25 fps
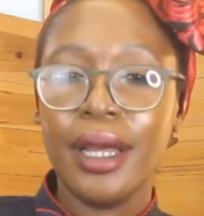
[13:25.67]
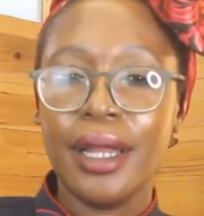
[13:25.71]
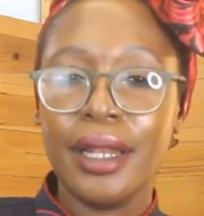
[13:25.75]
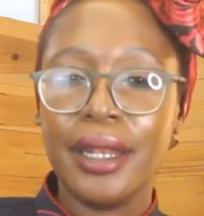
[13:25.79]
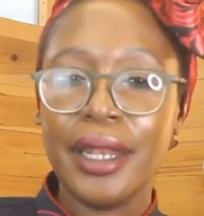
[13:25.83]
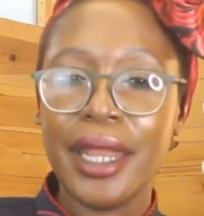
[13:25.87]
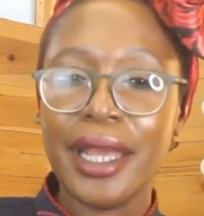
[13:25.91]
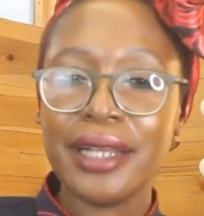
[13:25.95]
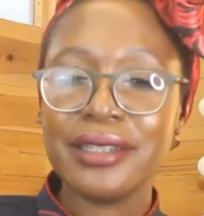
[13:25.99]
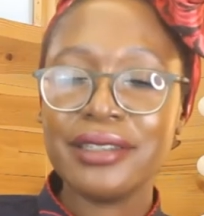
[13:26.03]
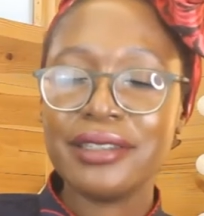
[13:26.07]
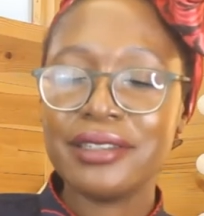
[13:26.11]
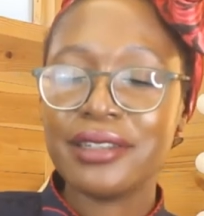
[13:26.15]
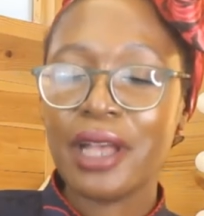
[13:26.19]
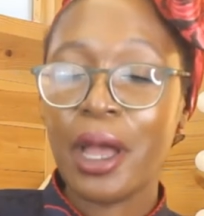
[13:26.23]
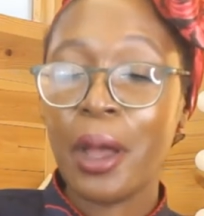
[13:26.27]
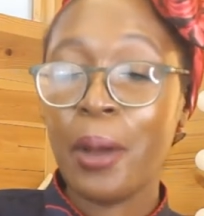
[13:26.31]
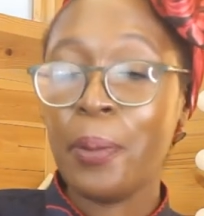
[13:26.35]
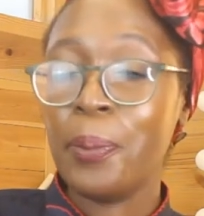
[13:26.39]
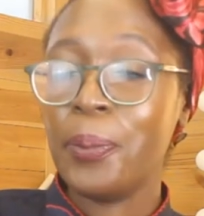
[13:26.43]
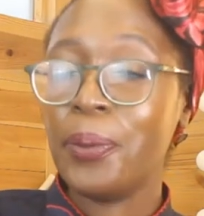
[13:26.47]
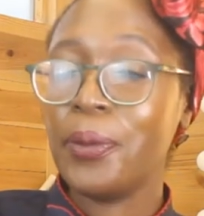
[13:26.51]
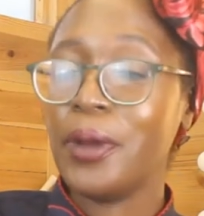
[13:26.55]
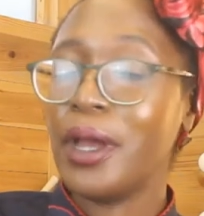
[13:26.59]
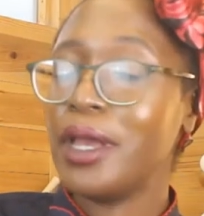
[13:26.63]
Next
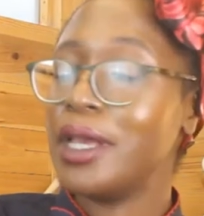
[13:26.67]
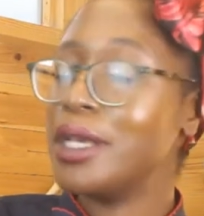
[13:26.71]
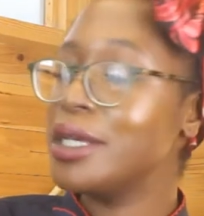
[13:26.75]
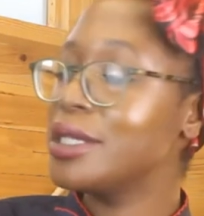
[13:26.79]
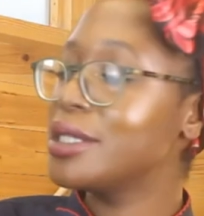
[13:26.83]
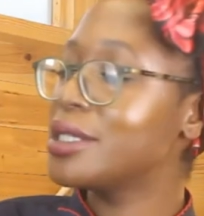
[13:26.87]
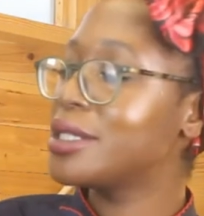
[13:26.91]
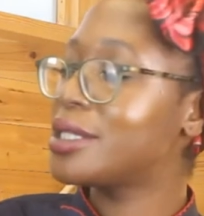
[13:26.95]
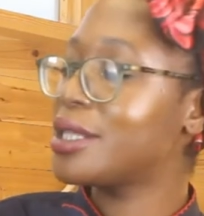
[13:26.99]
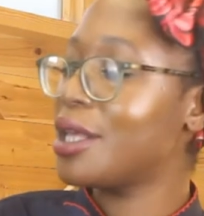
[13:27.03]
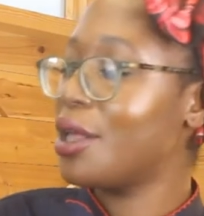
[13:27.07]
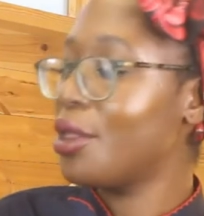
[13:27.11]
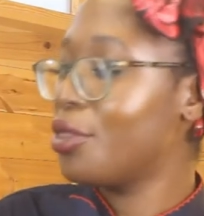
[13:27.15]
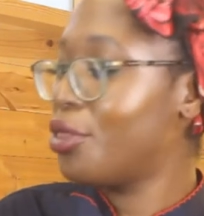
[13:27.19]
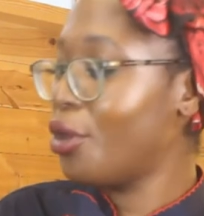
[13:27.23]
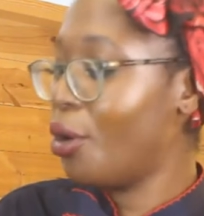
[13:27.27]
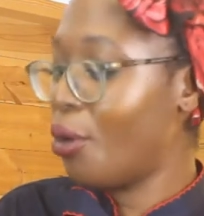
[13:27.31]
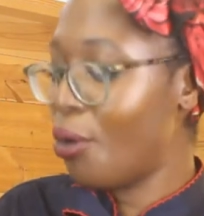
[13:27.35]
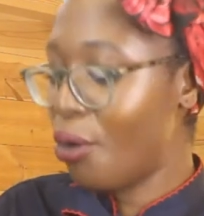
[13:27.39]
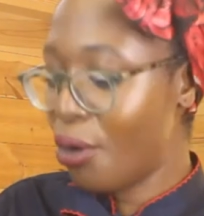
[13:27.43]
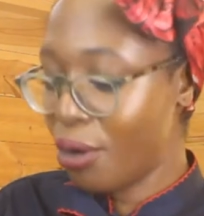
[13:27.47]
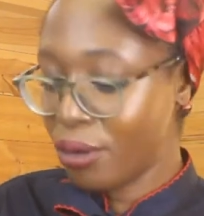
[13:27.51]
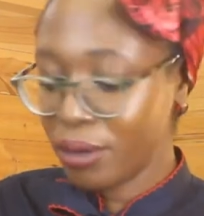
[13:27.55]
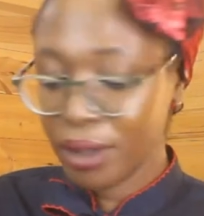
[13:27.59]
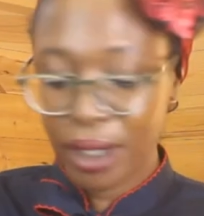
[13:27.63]
up is
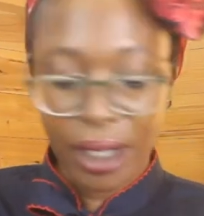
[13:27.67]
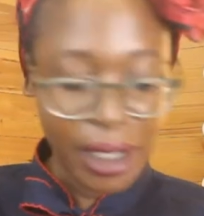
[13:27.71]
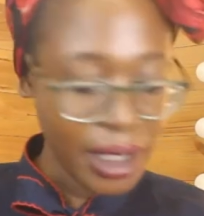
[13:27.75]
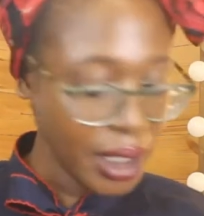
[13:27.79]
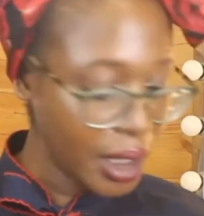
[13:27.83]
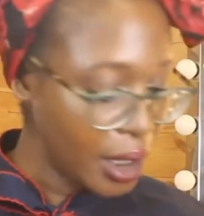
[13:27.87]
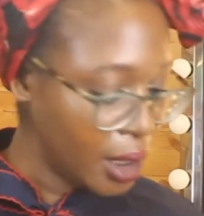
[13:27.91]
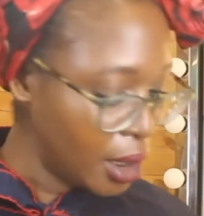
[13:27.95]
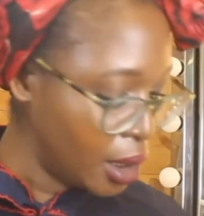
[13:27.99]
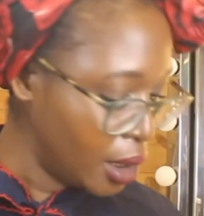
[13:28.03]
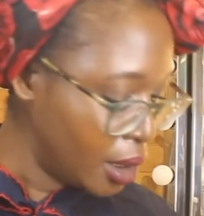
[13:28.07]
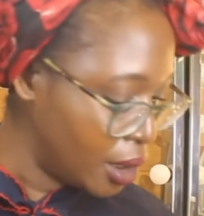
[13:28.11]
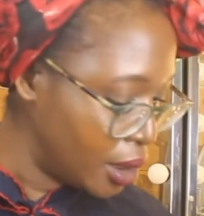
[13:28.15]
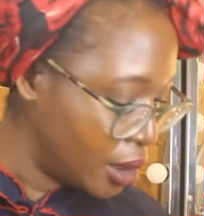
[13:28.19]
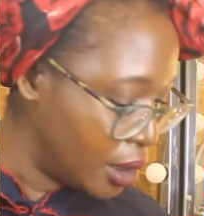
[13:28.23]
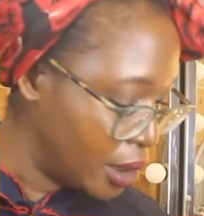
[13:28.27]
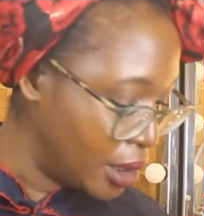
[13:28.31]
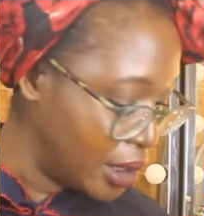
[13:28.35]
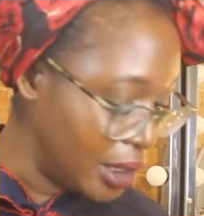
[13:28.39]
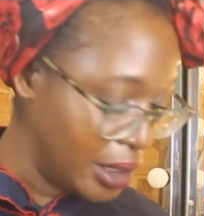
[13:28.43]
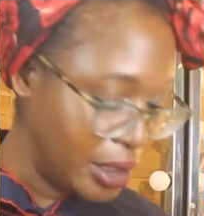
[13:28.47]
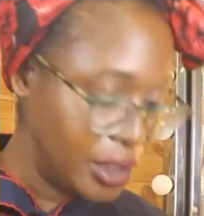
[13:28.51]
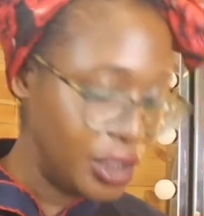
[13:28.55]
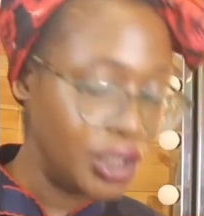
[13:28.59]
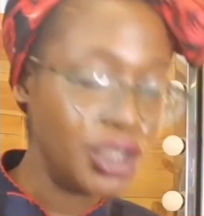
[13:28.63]
the only
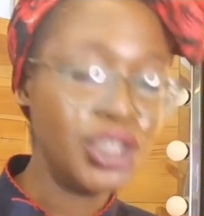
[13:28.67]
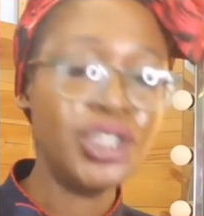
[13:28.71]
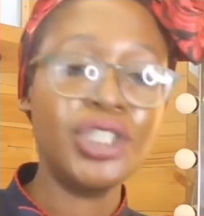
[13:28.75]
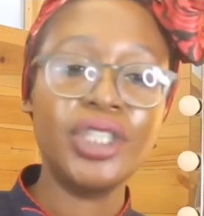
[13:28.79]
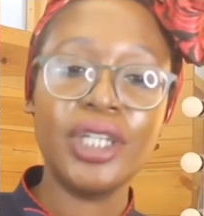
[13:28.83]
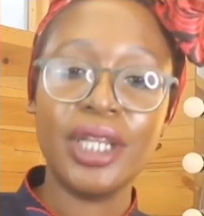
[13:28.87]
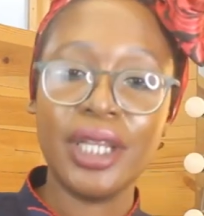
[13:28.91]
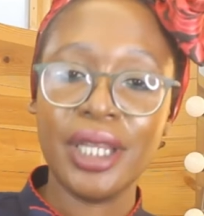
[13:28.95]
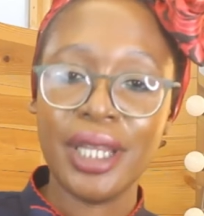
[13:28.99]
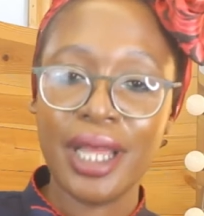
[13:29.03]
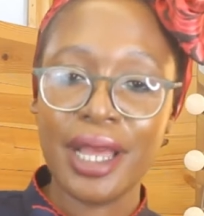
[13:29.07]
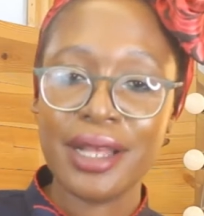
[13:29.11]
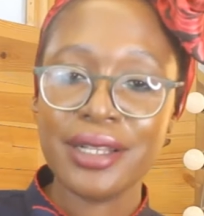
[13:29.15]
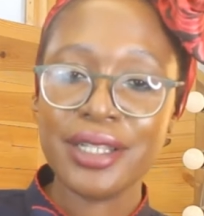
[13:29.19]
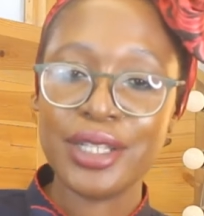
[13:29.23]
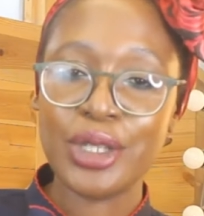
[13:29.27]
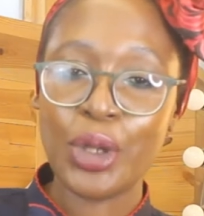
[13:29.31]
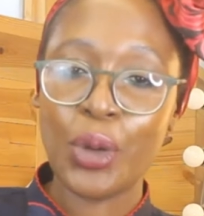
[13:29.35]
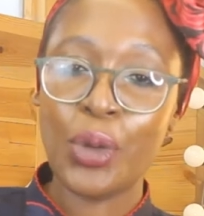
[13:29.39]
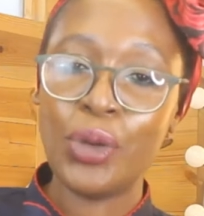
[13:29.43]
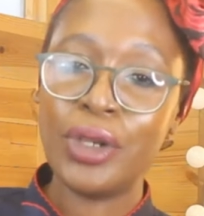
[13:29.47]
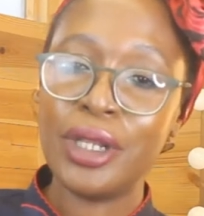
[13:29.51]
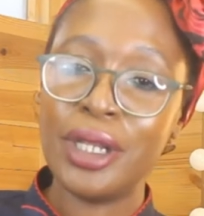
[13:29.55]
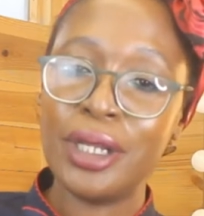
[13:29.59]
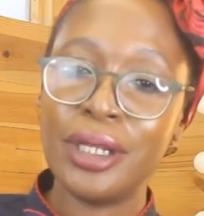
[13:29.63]
niche, yes, the
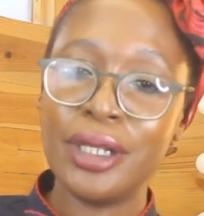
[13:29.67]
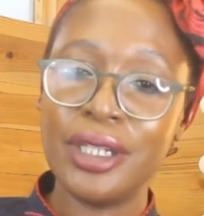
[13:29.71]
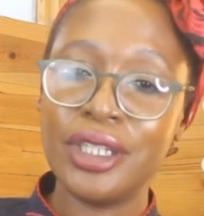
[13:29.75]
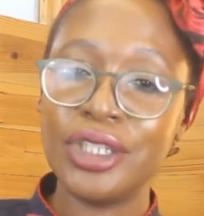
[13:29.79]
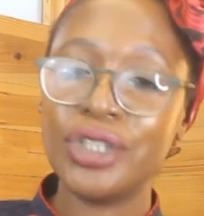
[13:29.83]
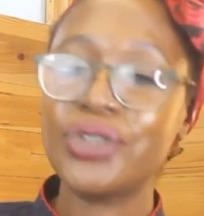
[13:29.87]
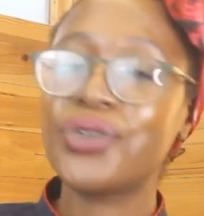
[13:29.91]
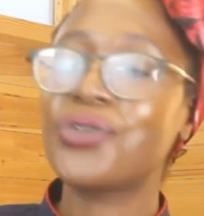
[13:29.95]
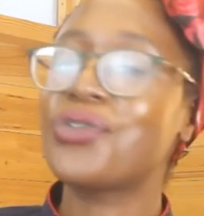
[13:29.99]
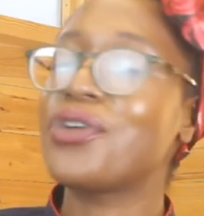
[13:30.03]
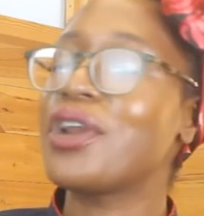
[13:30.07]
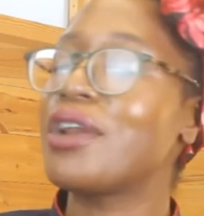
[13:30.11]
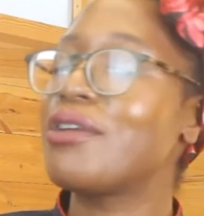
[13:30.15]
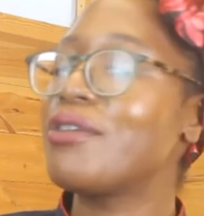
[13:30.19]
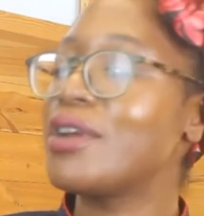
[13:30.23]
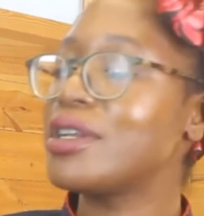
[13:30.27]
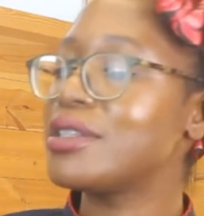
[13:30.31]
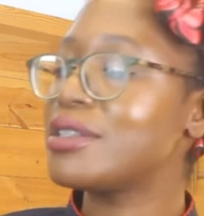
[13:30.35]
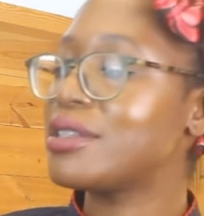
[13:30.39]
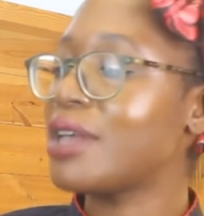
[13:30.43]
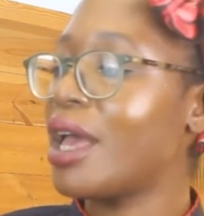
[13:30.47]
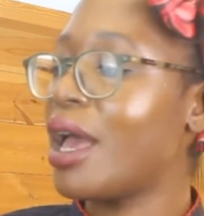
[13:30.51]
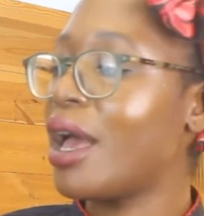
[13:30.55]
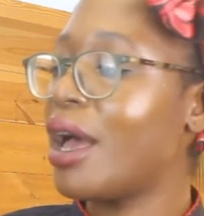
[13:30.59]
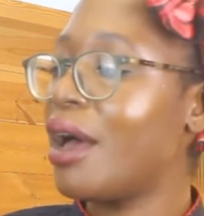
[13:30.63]
only niche
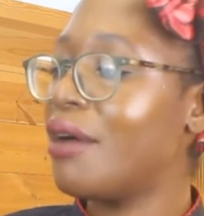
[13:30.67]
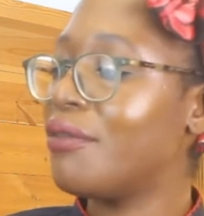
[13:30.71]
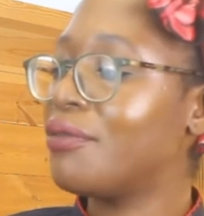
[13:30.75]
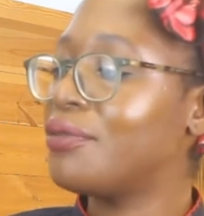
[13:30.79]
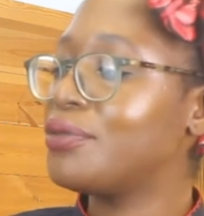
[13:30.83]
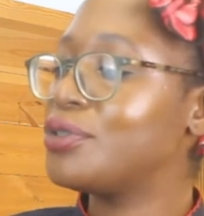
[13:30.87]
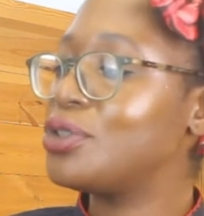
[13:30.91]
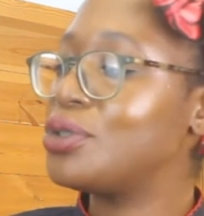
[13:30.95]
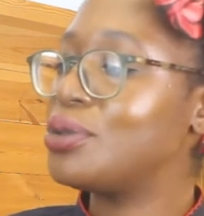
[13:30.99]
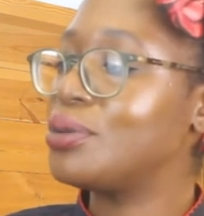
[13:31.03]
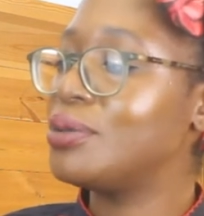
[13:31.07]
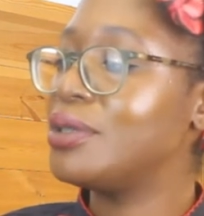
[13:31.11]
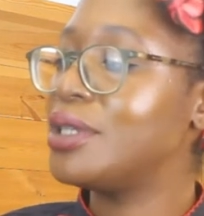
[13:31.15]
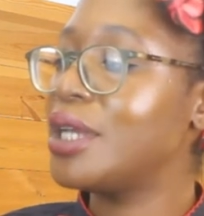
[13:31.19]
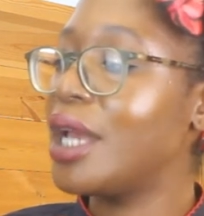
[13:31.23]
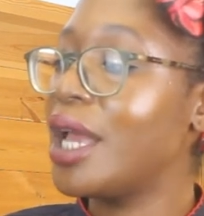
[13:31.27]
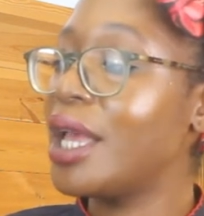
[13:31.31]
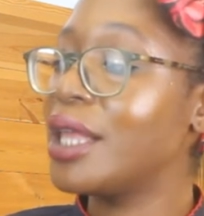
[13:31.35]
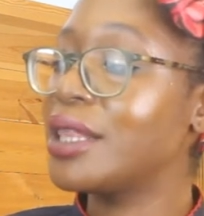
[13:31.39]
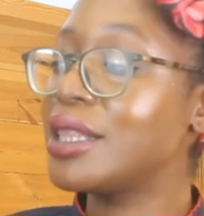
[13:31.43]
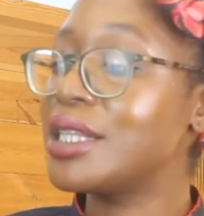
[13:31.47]
fragrance I have today.